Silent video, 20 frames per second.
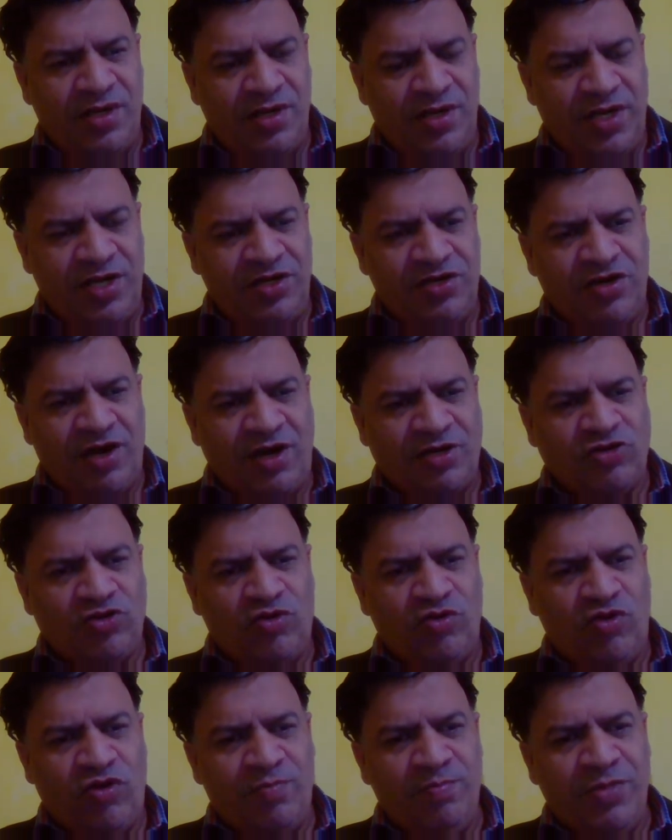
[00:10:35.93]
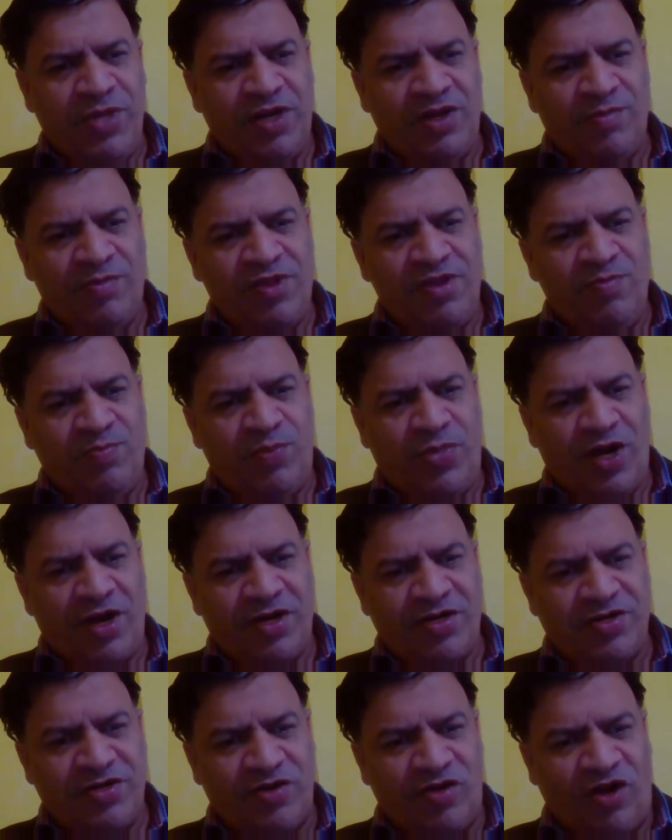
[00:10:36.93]
the international law becomes the
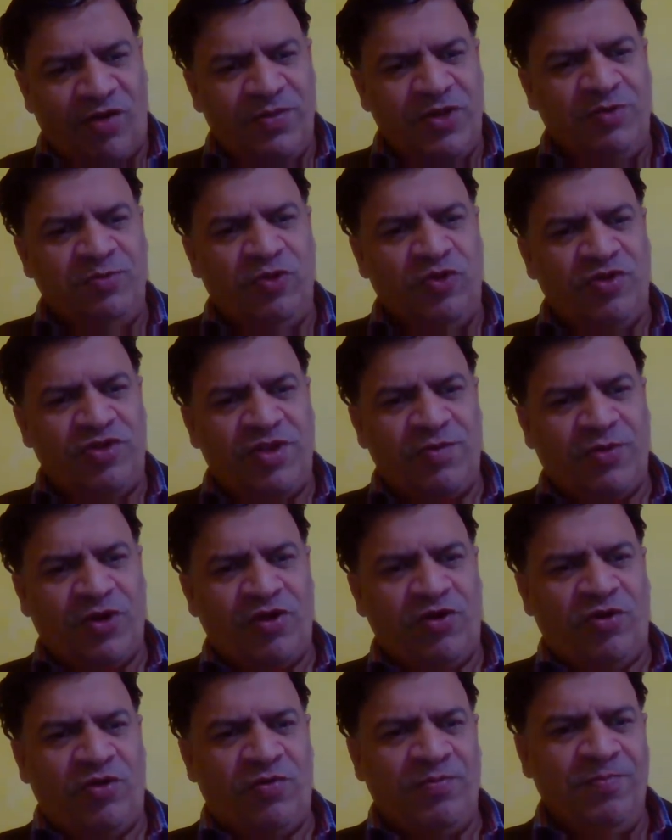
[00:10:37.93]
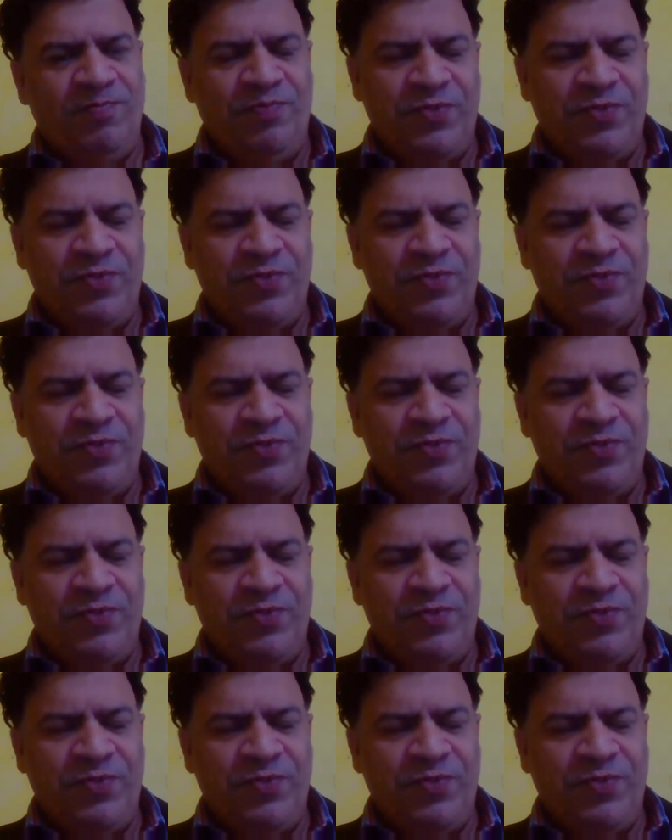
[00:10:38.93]
part of the municipal law.